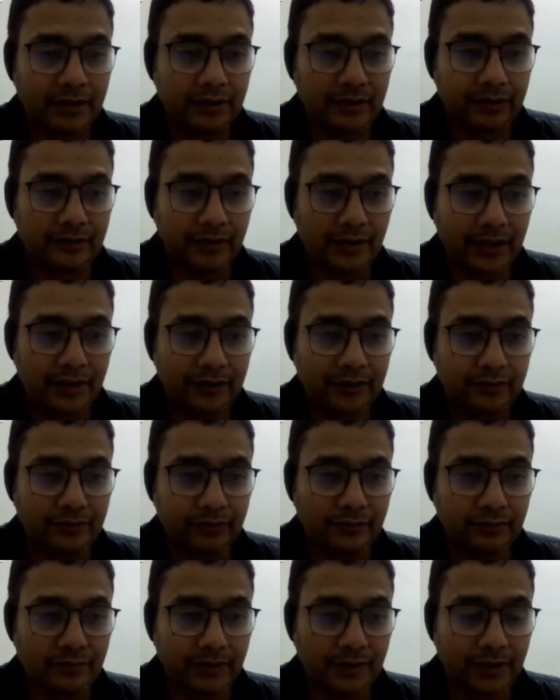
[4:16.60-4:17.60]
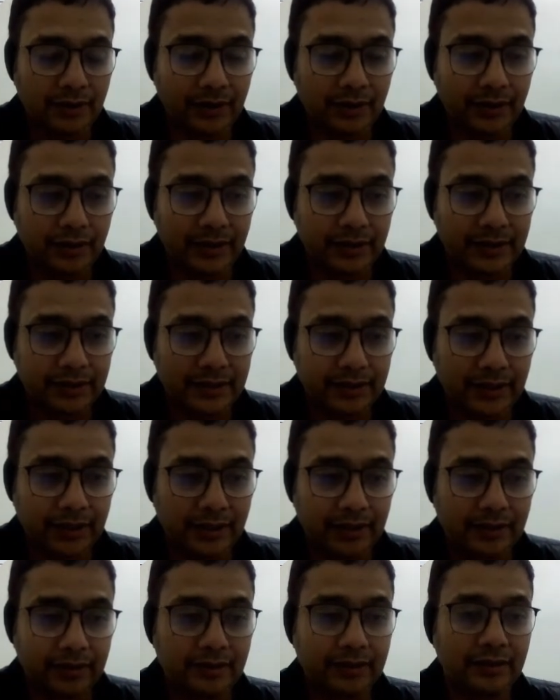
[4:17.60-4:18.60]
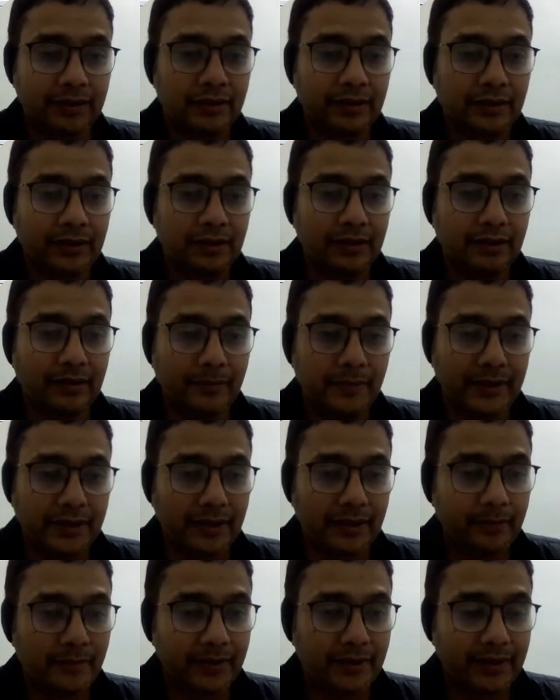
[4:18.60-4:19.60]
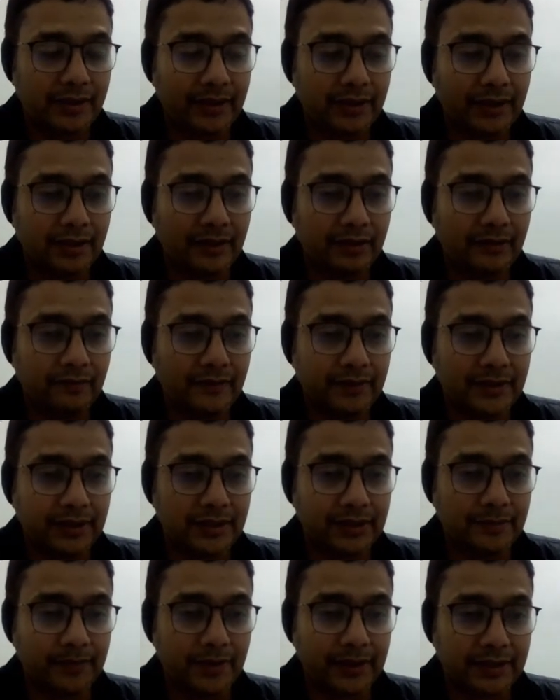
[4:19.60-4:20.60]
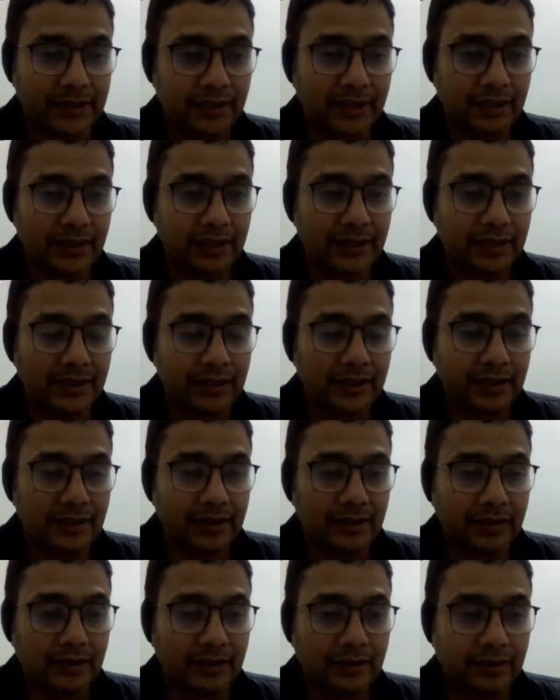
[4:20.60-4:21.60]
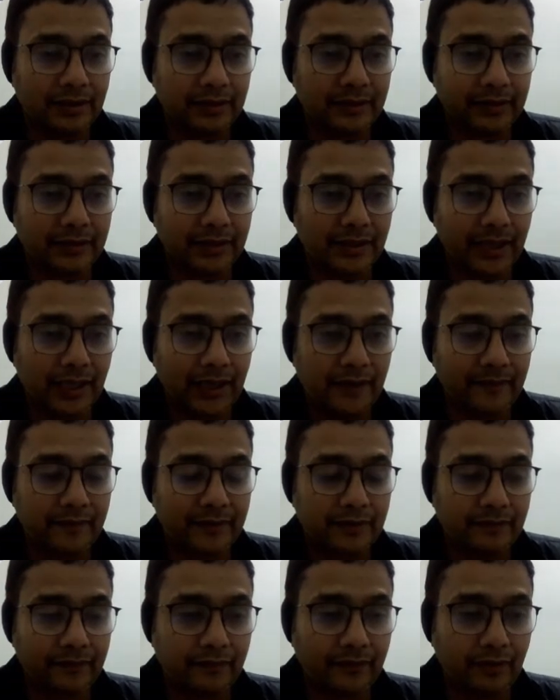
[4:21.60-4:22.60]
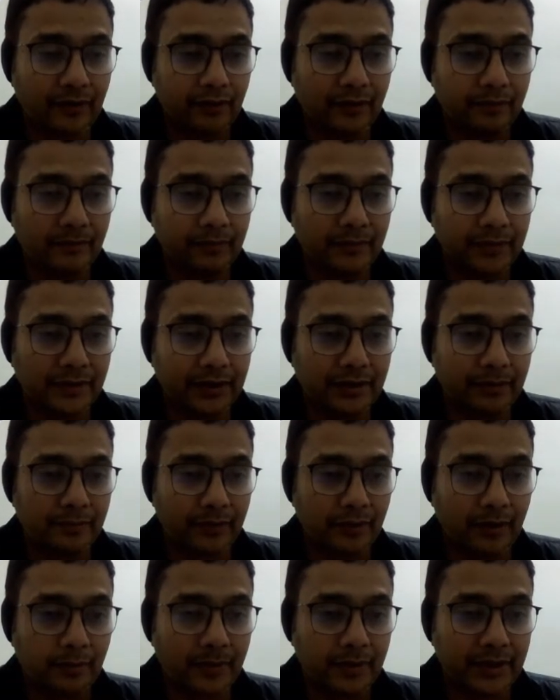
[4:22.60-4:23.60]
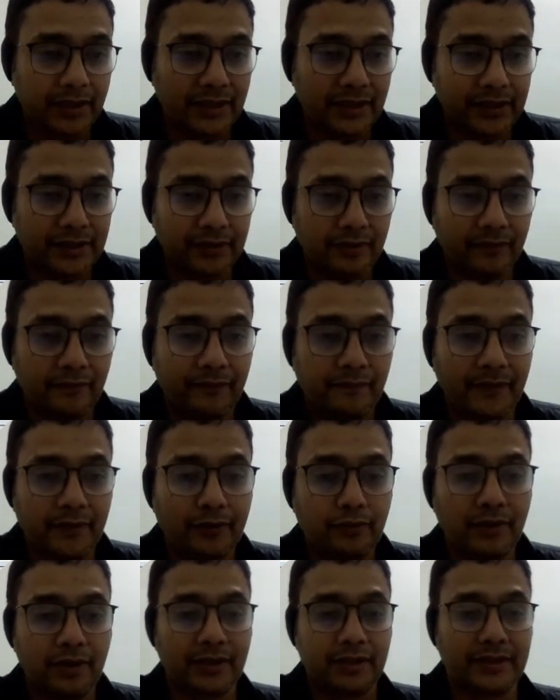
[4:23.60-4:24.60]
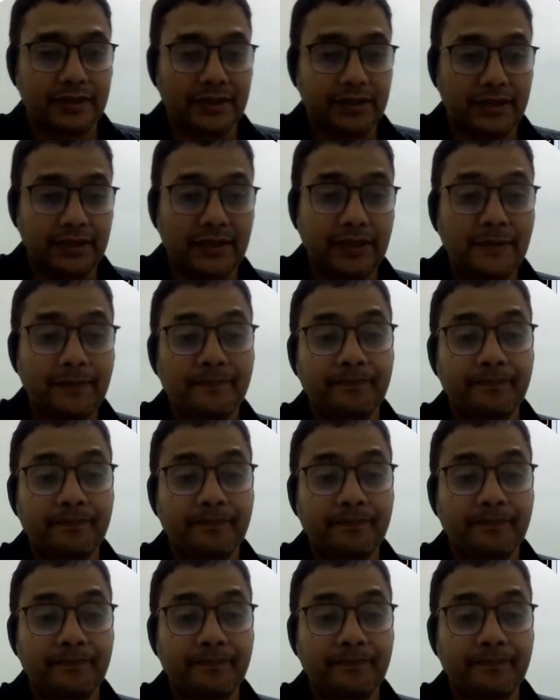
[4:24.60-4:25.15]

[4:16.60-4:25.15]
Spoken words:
try to understand a metamaterial which is basically derived from the properties of ferroelectricity,